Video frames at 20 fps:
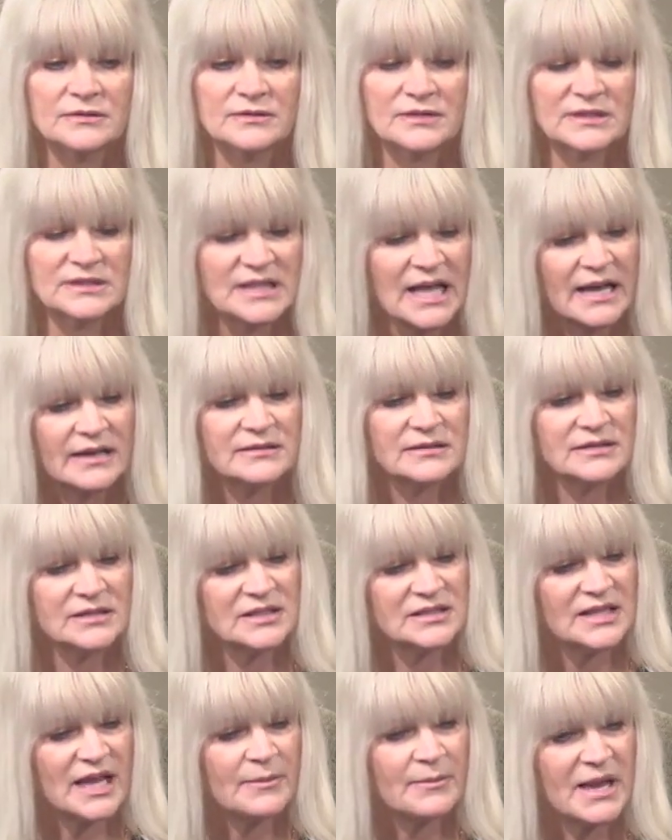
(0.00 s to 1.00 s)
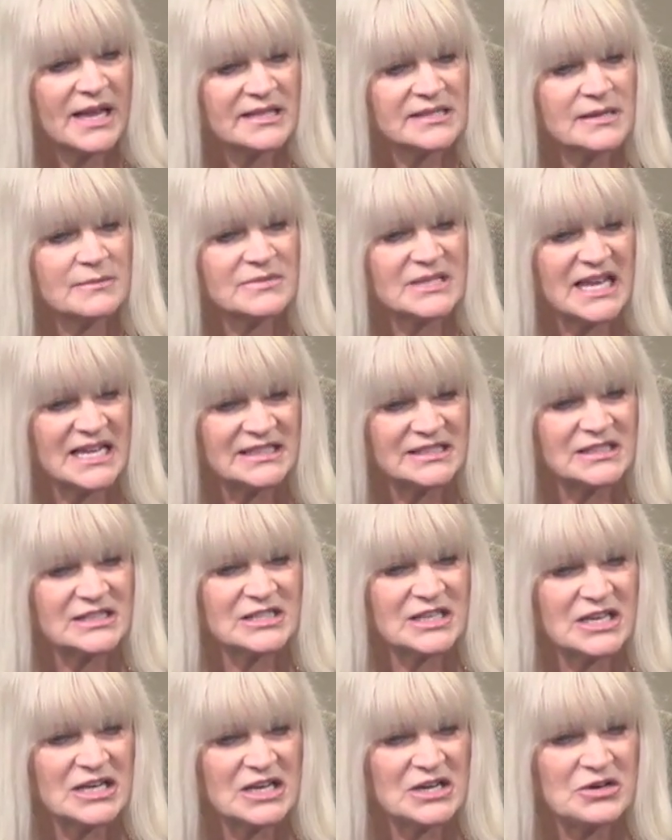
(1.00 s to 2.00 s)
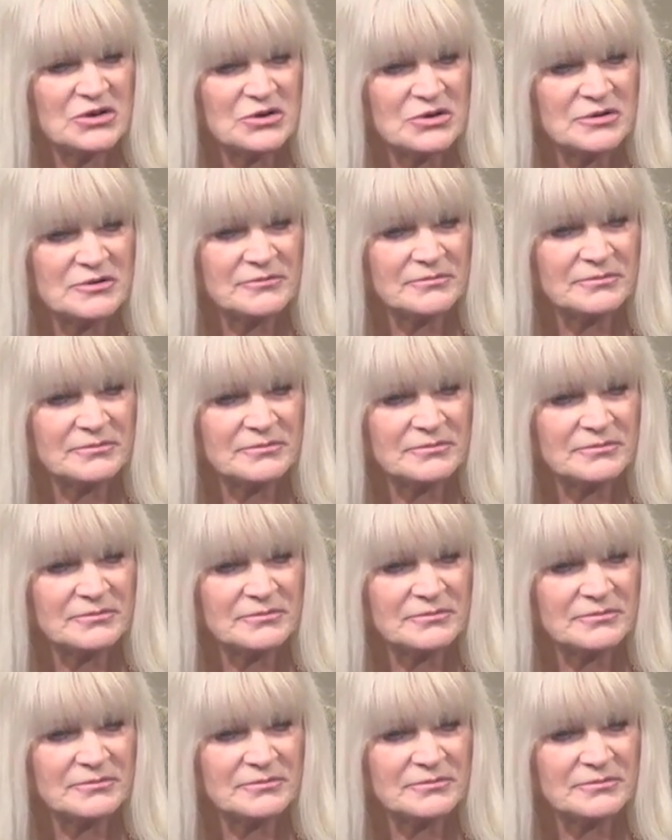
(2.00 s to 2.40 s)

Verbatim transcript: Does that, does that make some sense to you?